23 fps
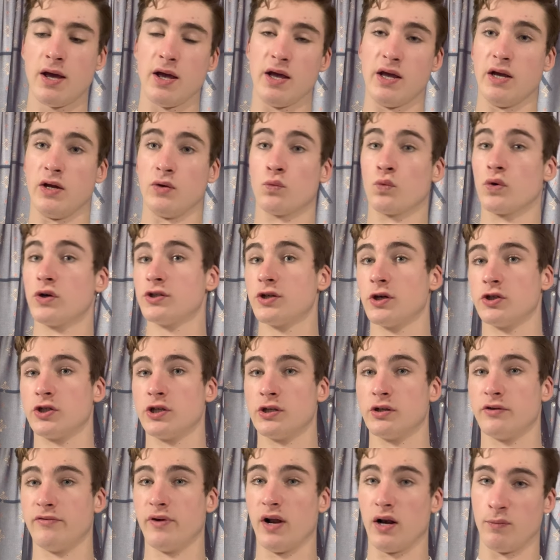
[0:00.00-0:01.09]
in research
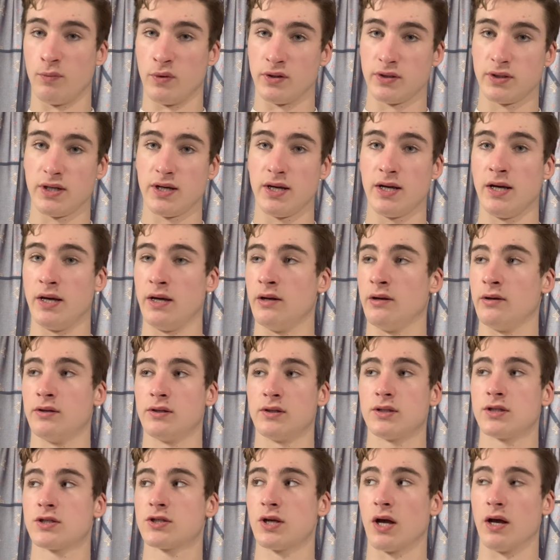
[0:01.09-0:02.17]
and development, in
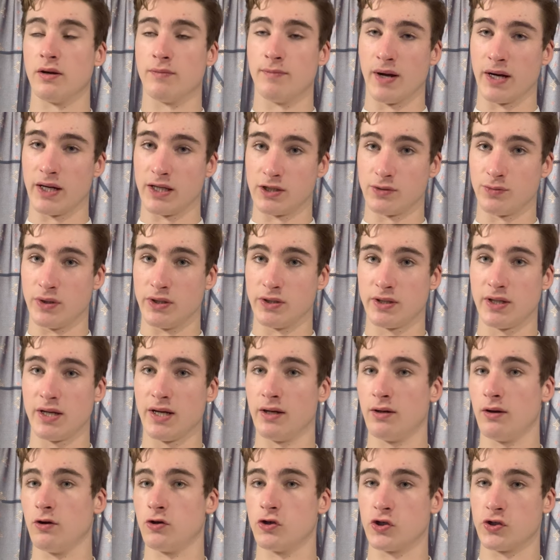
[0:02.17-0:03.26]
site management,
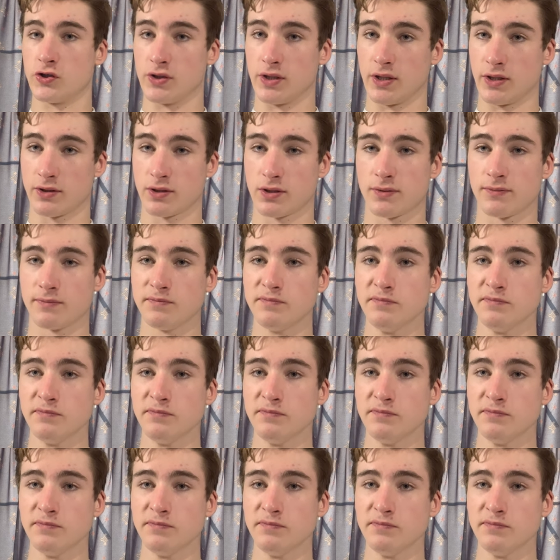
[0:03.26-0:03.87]
in logistics.